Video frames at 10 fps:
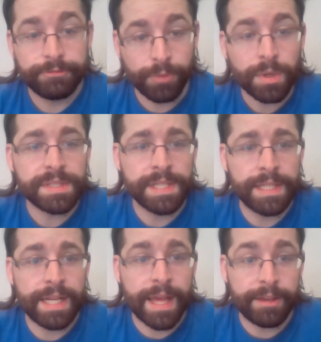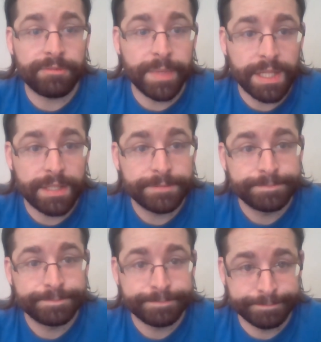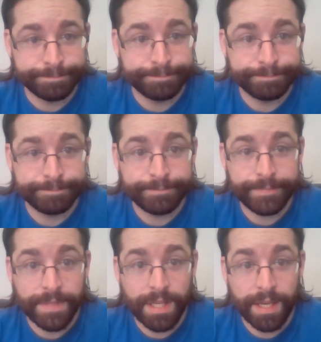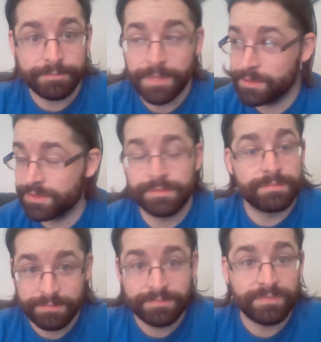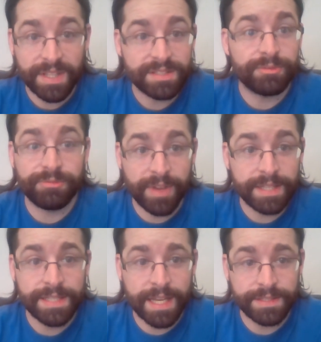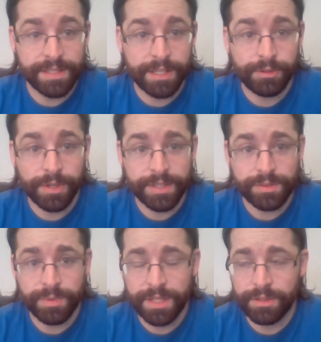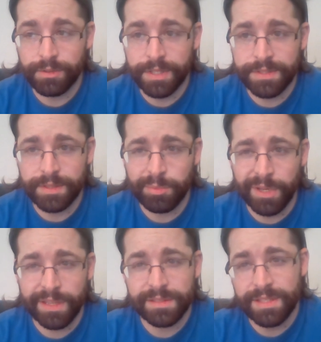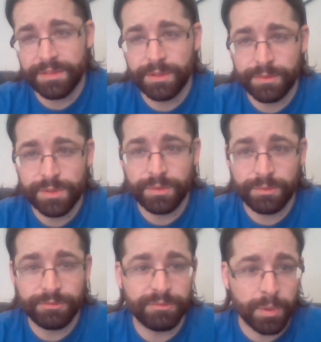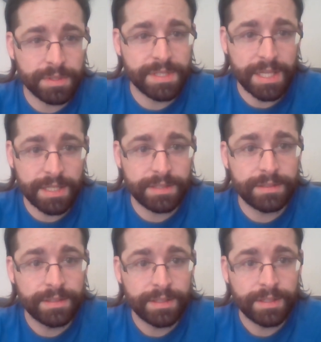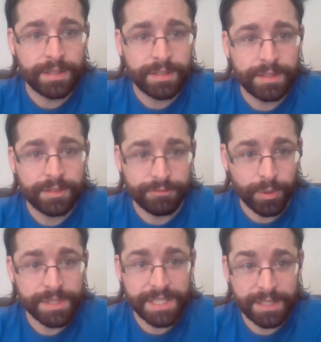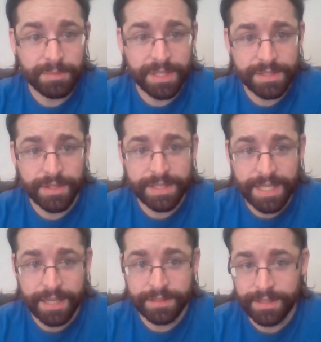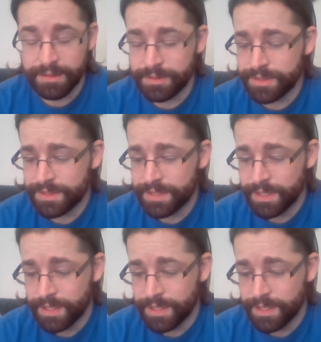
14.5 million. Okay, that's a fantastic increase. We increased it by 7, so 14 military talent levels,